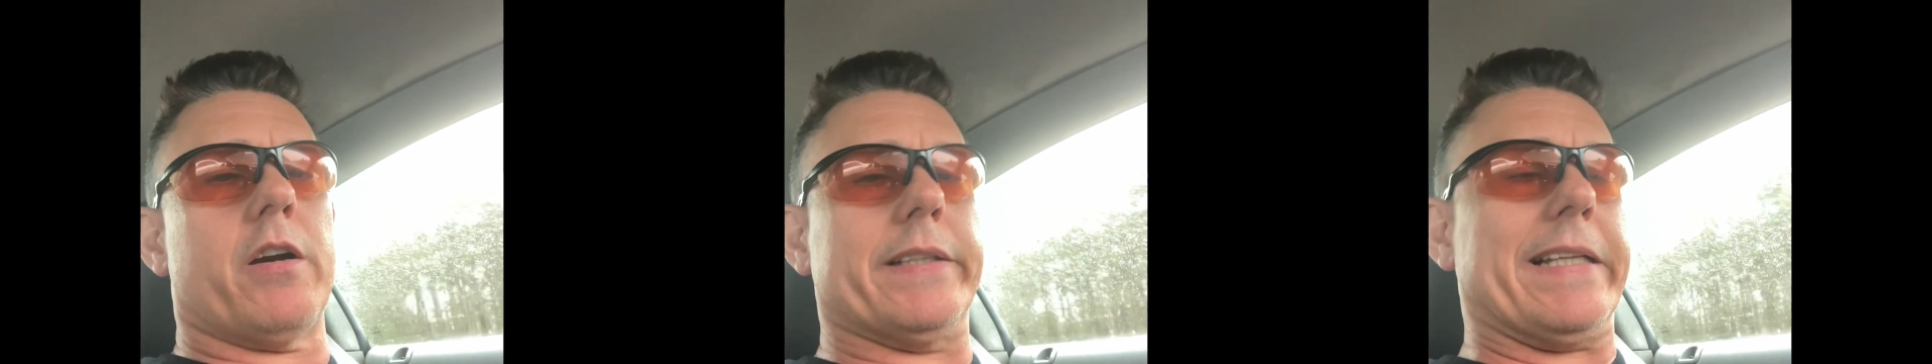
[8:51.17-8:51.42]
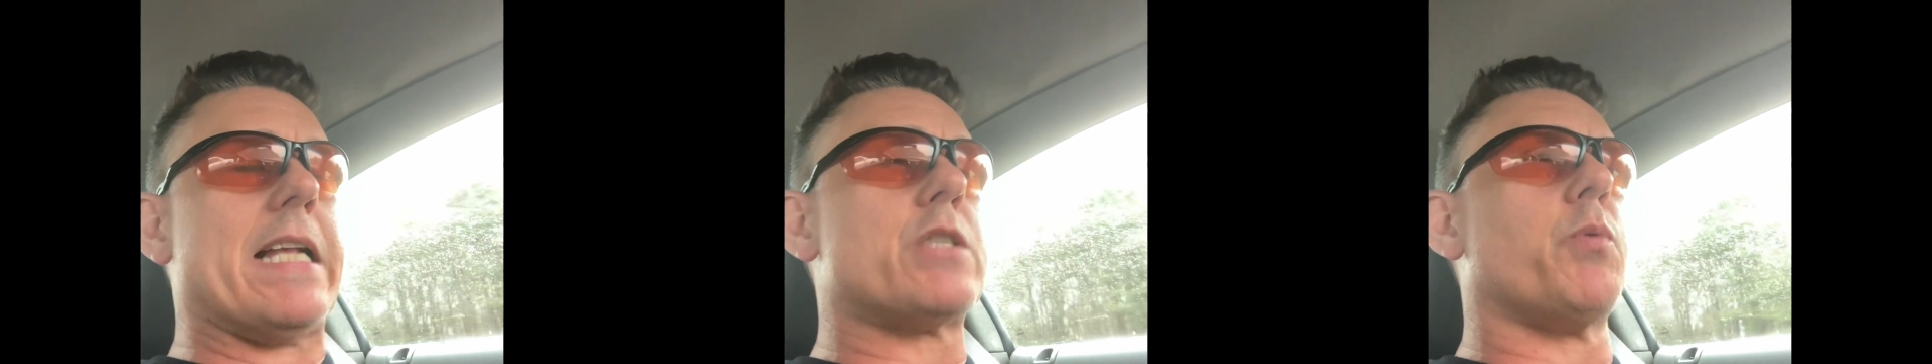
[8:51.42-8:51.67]
and
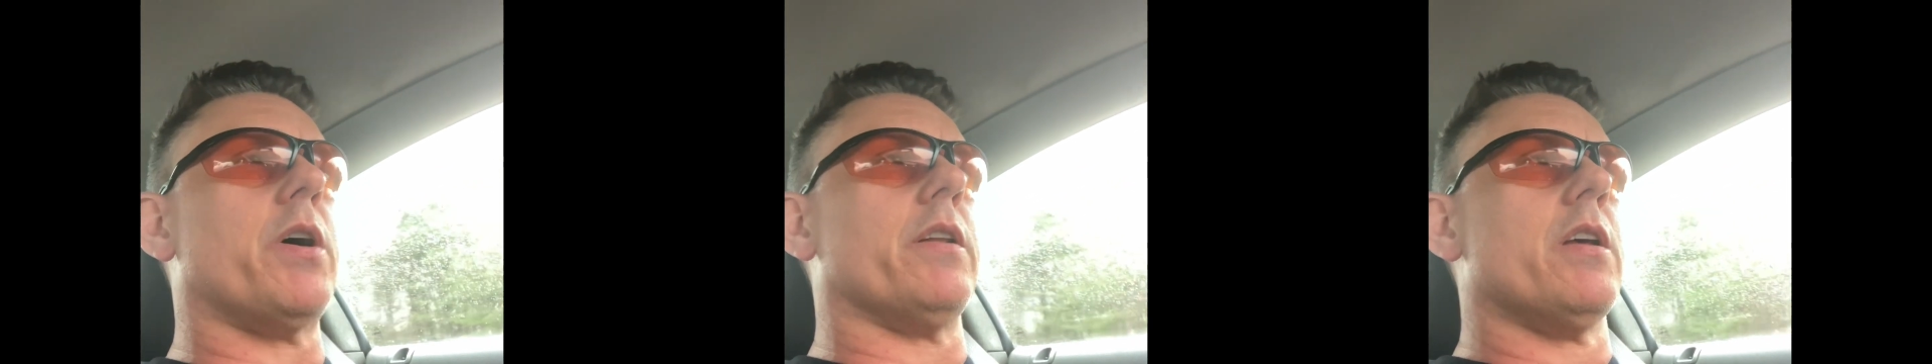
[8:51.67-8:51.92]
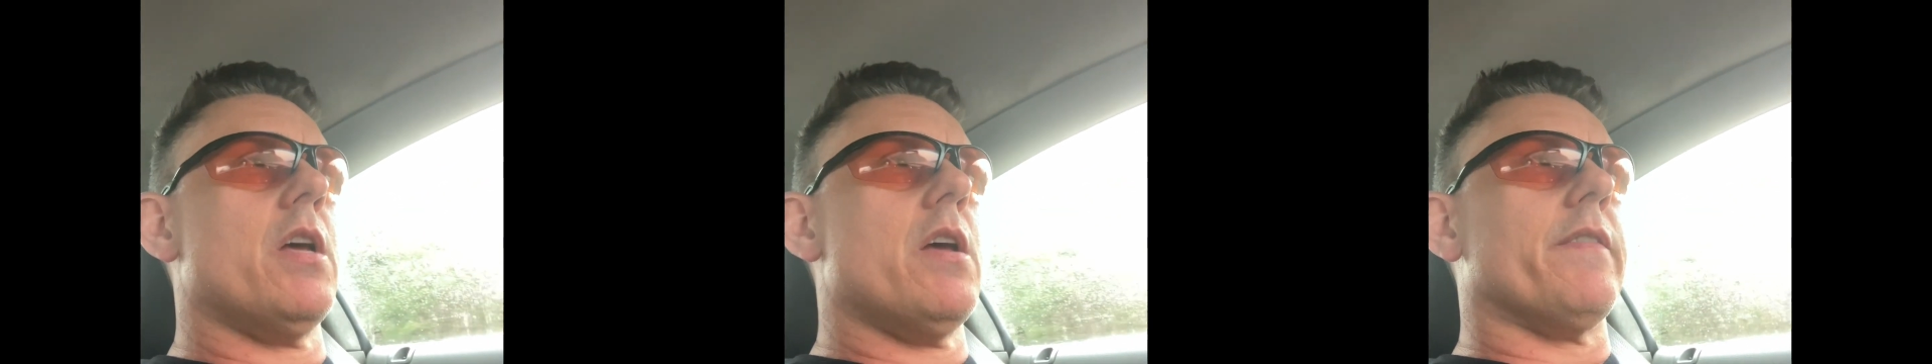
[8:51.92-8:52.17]
that's
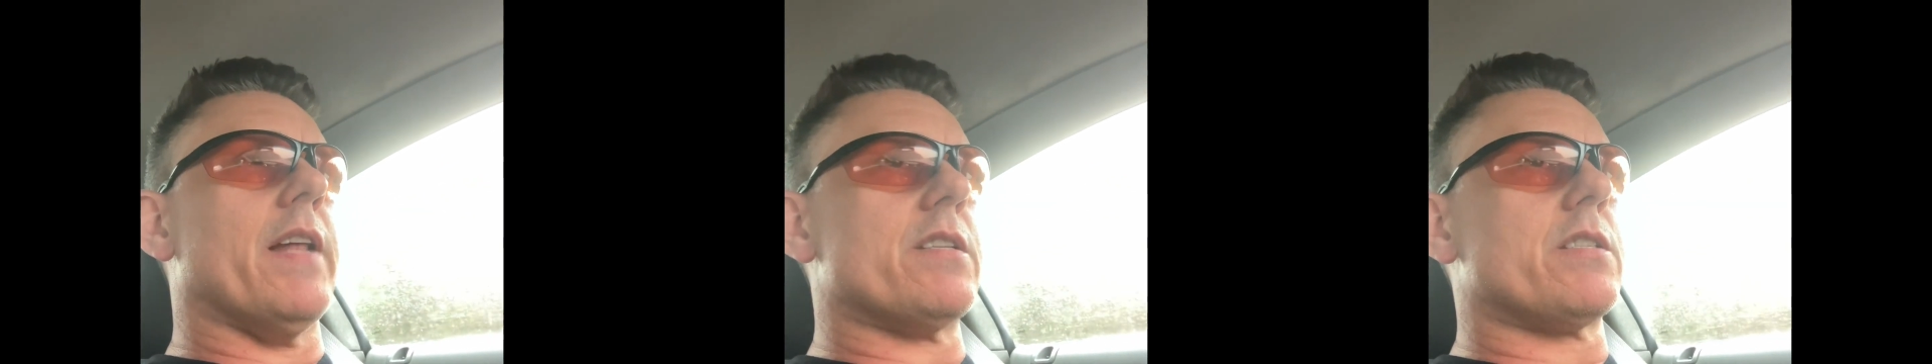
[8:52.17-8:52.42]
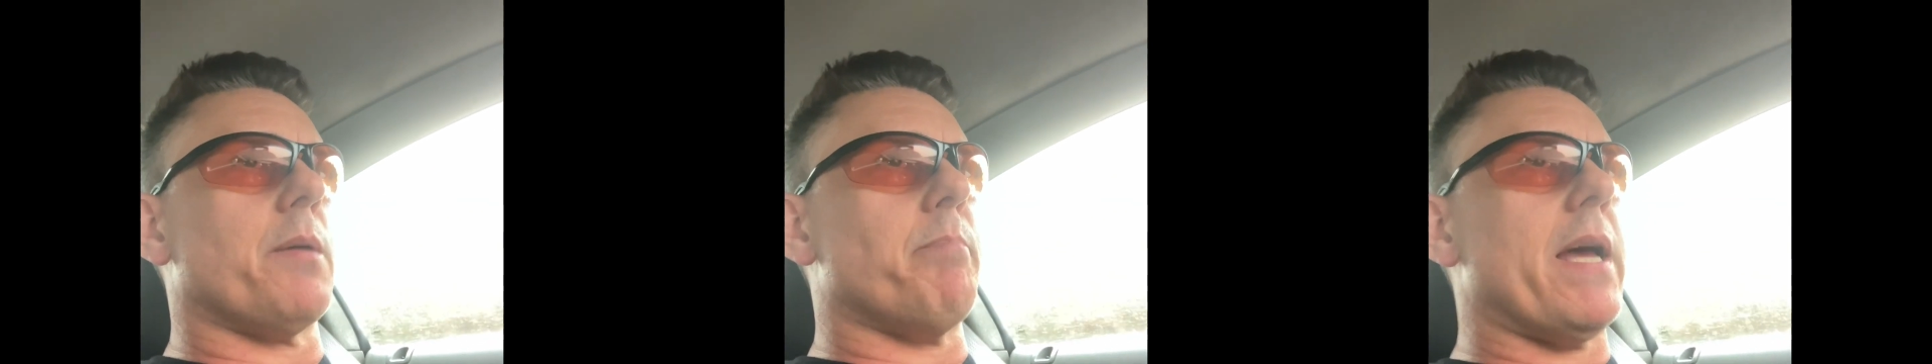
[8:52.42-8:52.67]

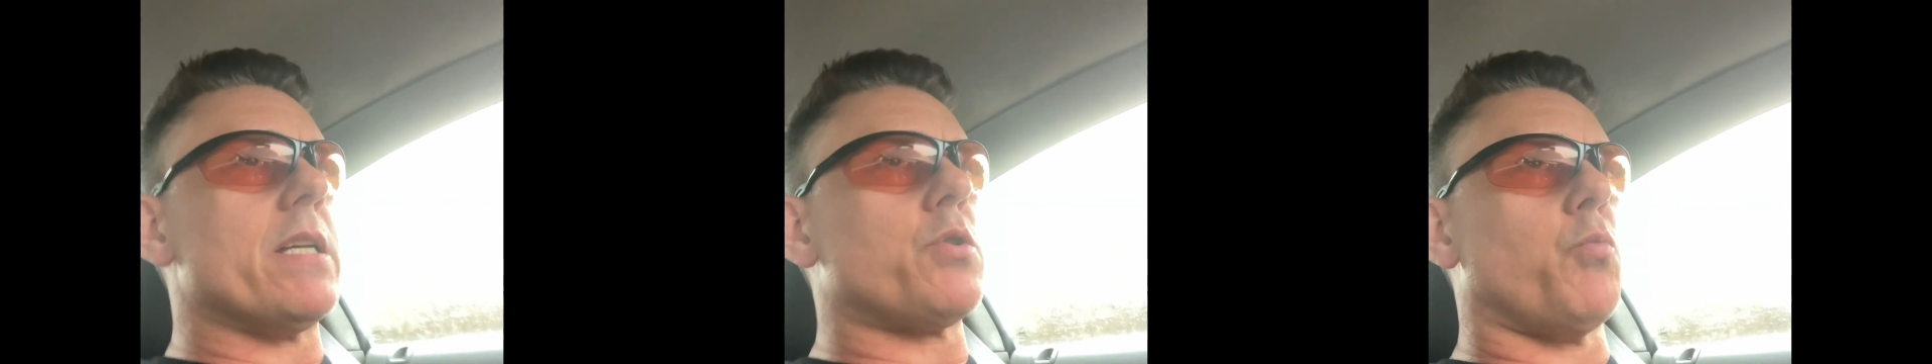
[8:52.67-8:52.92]
the best